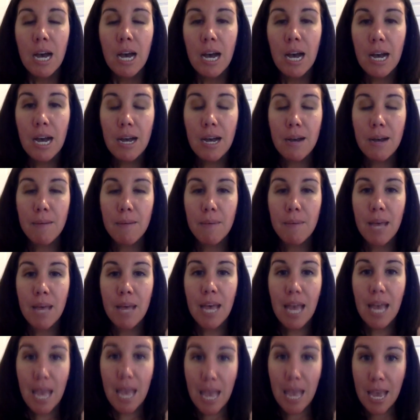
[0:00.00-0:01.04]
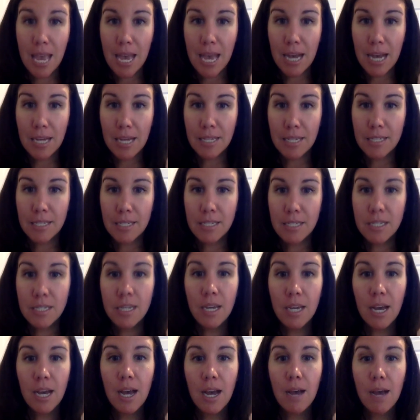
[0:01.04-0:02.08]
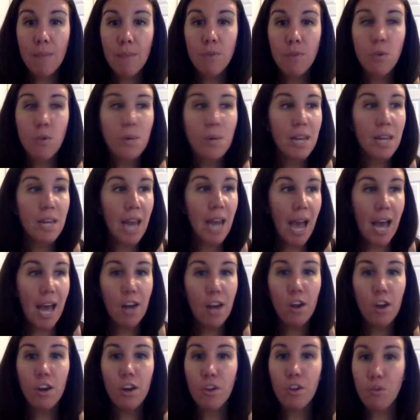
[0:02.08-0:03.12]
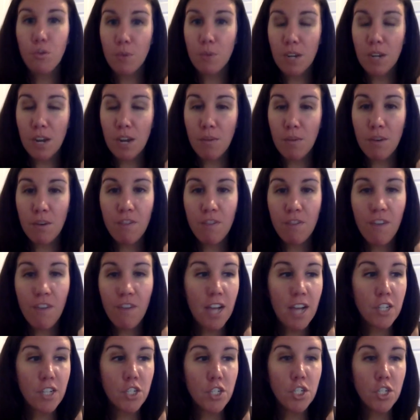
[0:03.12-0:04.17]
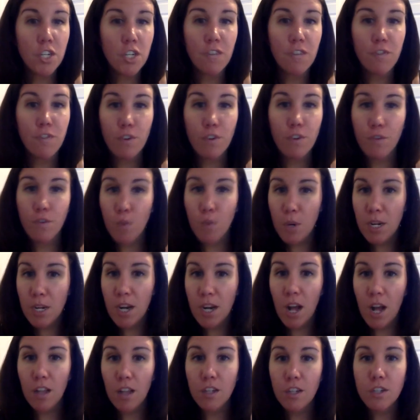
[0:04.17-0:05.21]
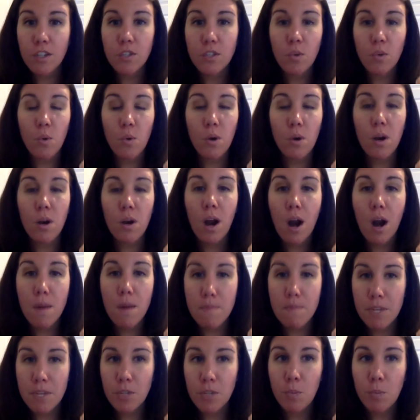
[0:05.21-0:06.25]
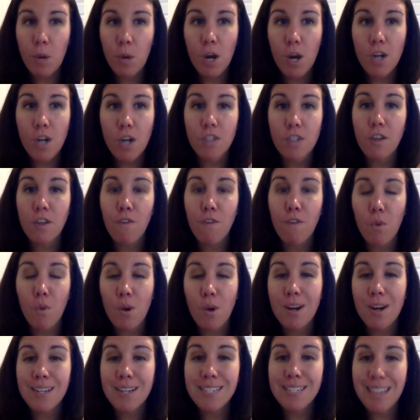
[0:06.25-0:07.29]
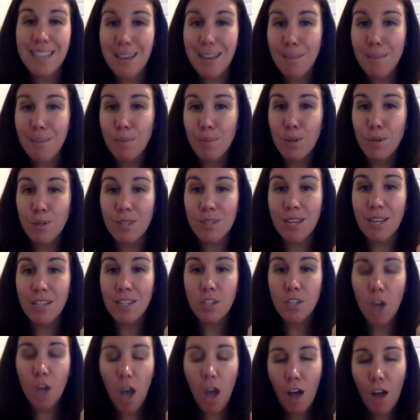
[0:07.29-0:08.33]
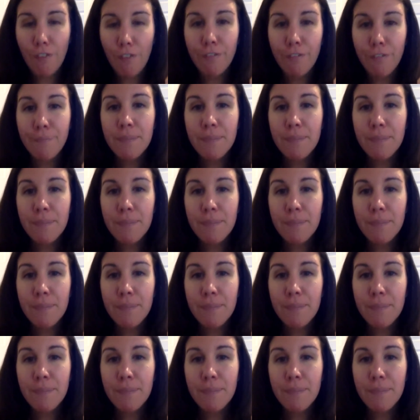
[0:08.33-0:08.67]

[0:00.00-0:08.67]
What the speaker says: And you can add on a 3-day refresh for $40 or our beach bars for 10% off.